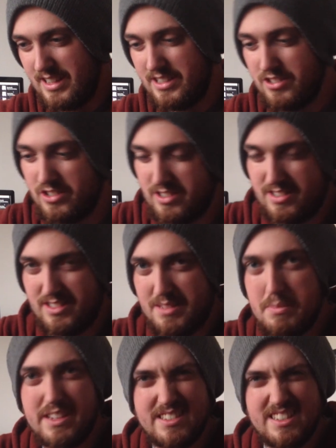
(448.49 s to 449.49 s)
It just
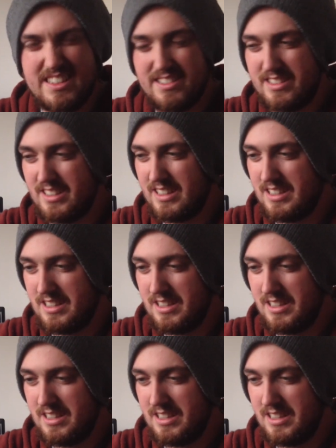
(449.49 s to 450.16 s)
makes it easier.